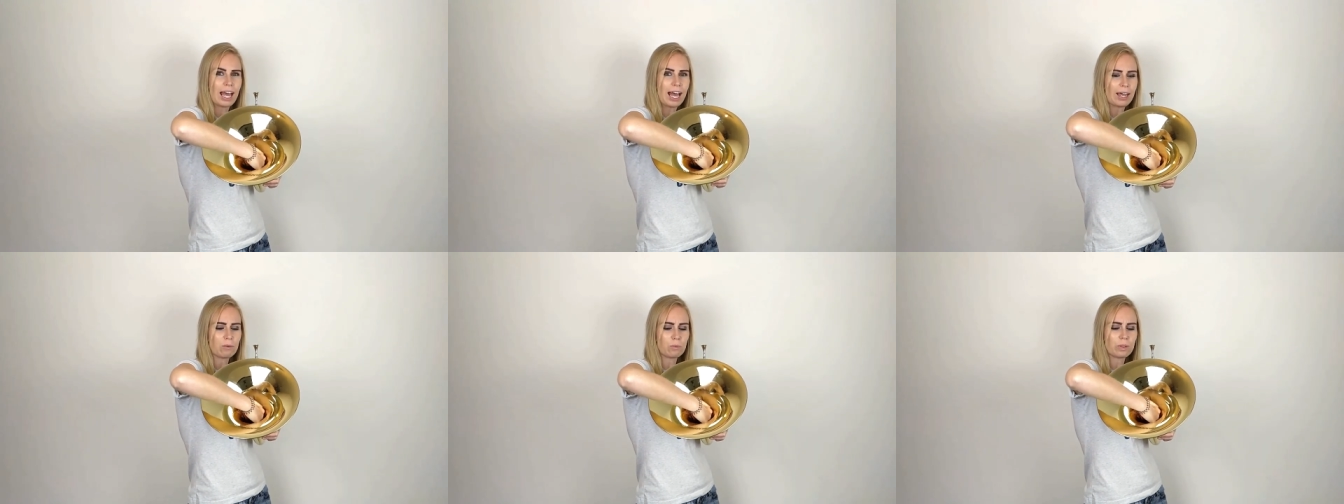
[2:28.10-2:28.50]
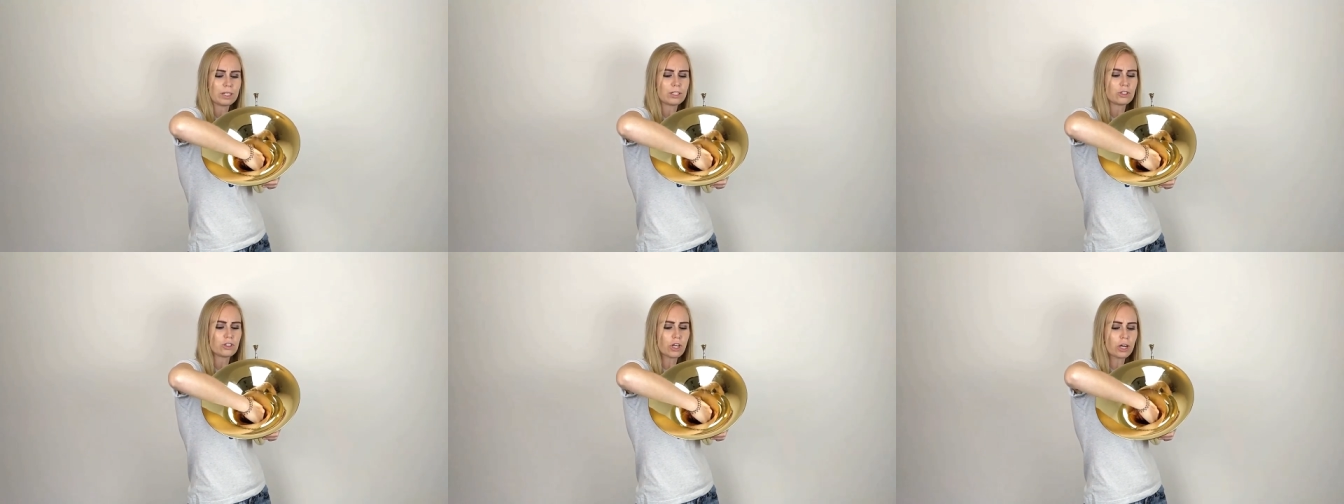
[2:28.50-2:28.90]
and
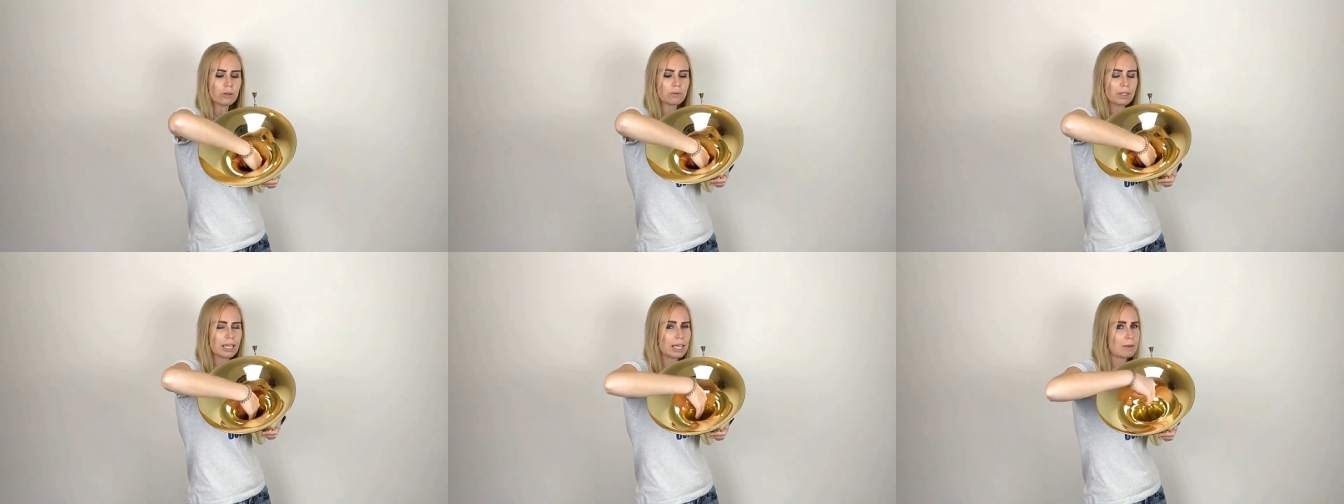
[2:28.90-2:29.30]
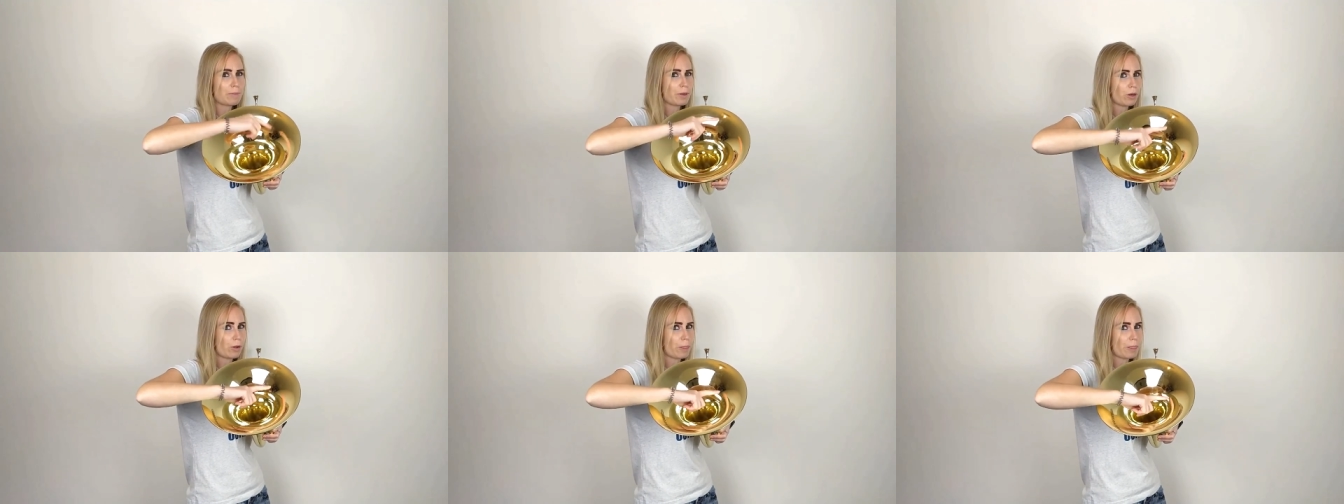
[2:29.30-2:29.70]
we don't keep
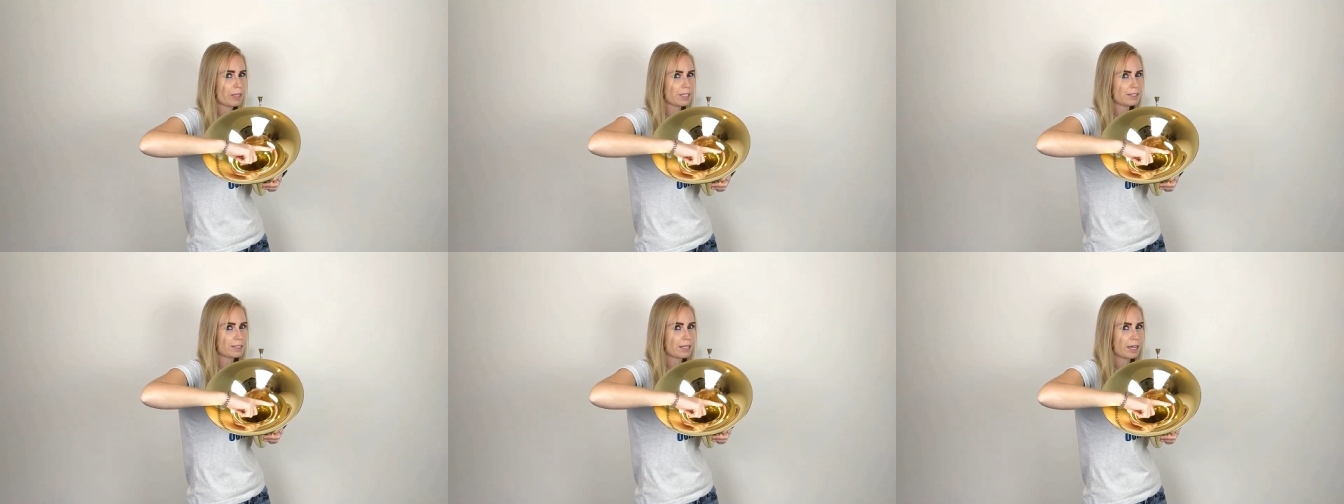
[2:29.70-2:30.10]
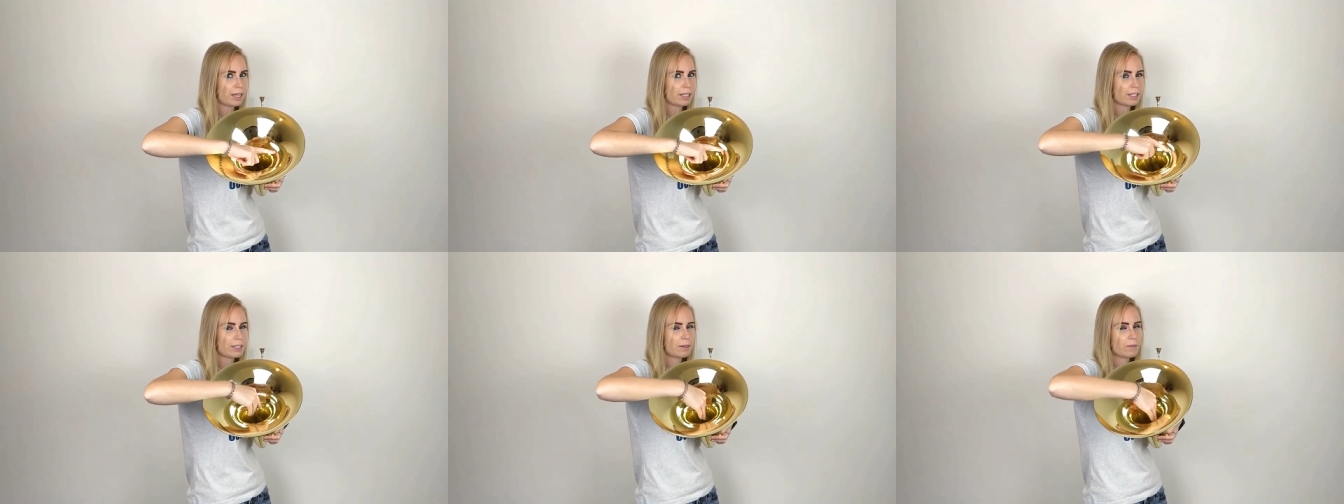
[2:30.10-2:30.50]
it on this side,